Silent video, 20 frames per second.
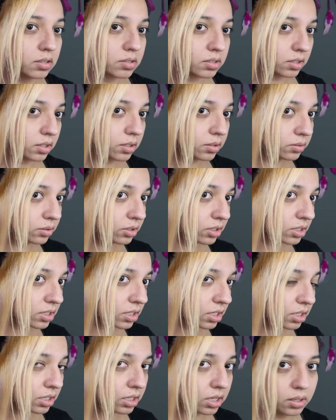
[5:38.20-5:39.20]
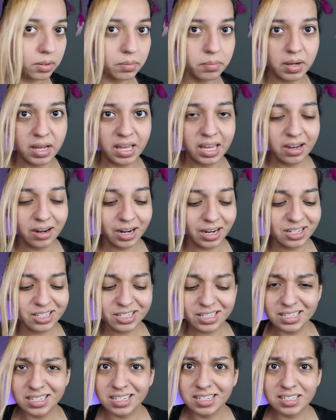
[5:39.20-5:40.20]
Also, just so you know, my hair
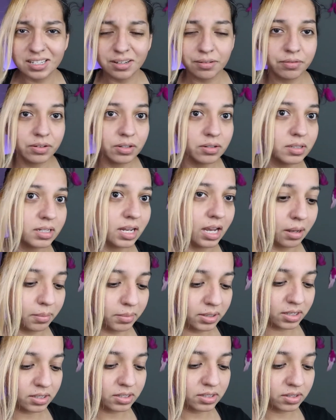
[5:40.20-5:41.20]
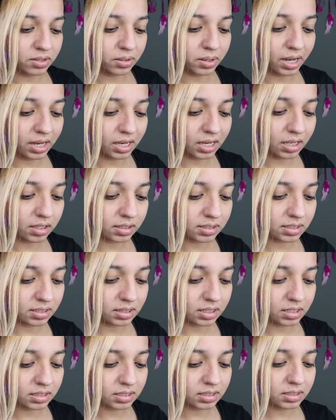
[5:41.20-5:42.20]
actually doesn't feel damaged, so I guess
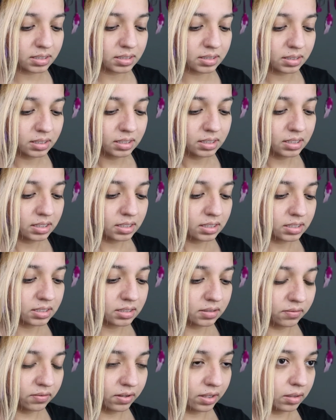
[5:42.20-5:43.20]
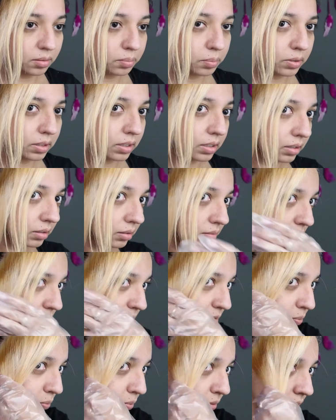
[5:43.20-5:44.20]
this developer
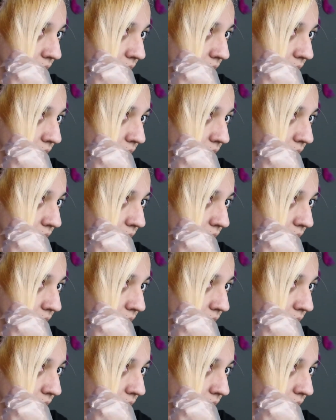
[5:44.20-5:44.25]
is a